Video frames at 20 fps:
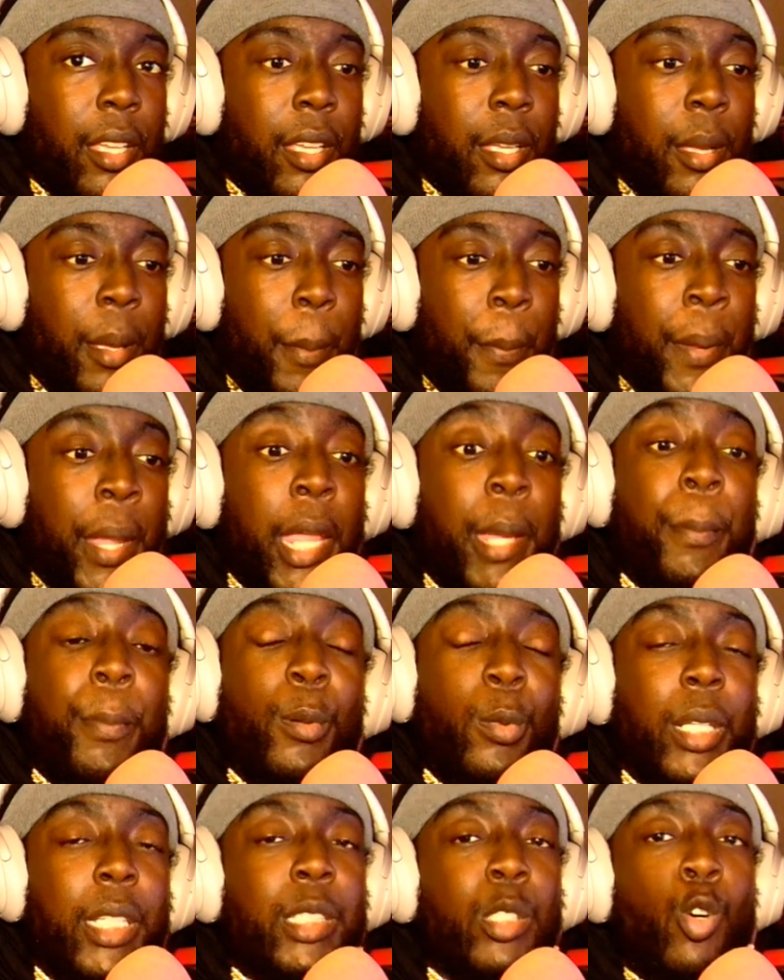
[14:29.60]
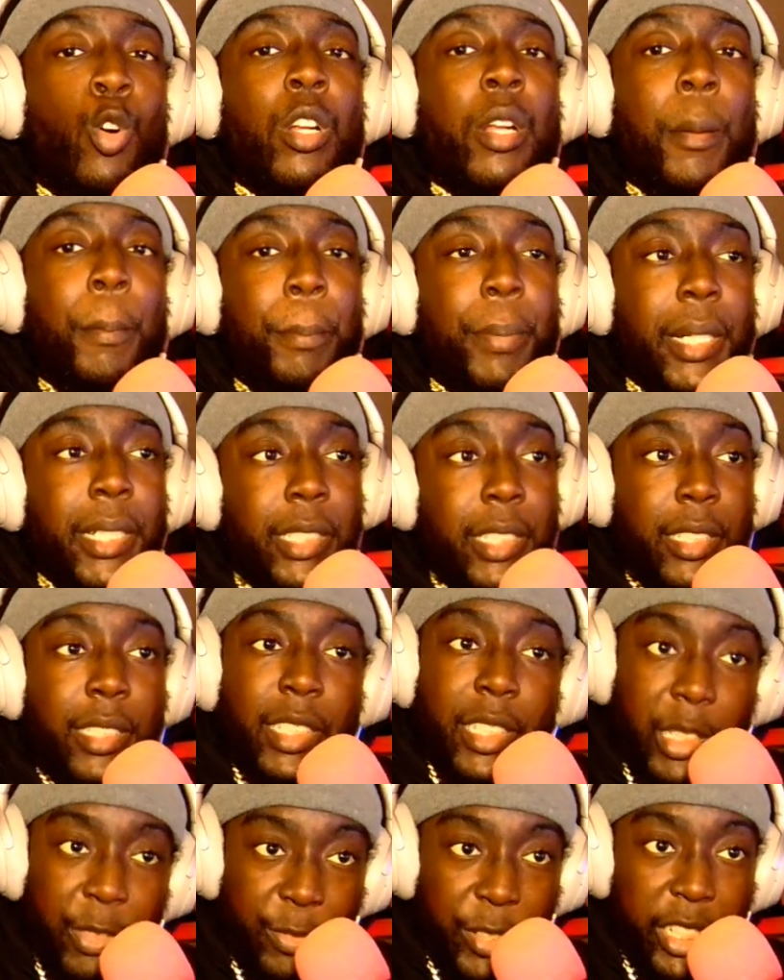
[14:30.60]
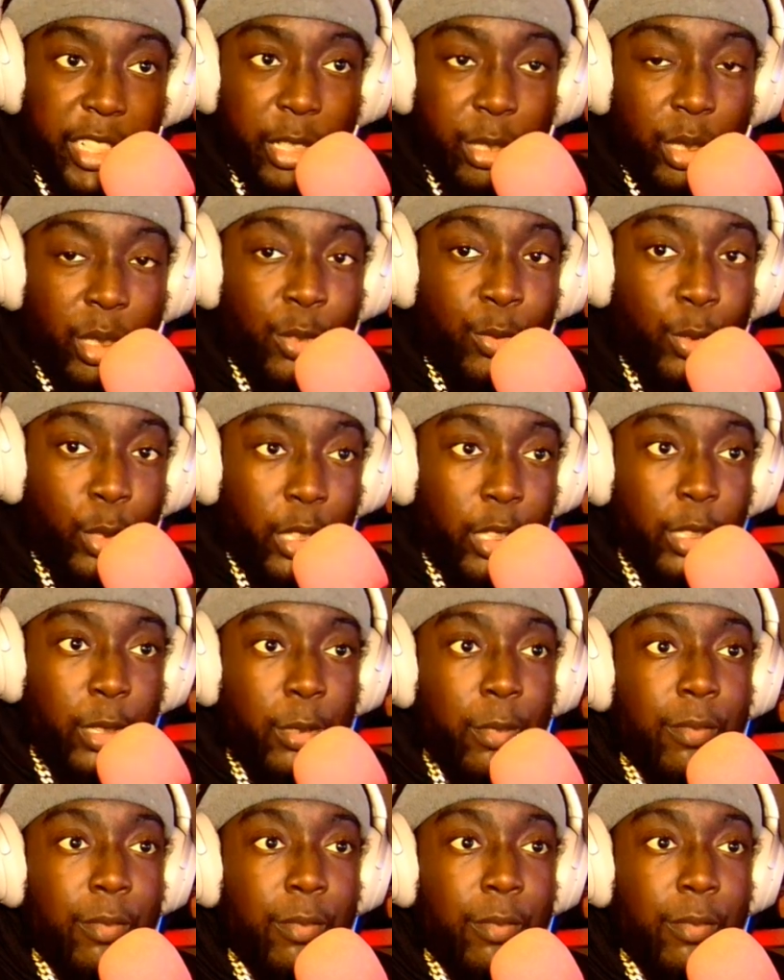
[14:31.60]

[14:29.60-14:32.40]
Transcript: people that's on a budget, this video is for you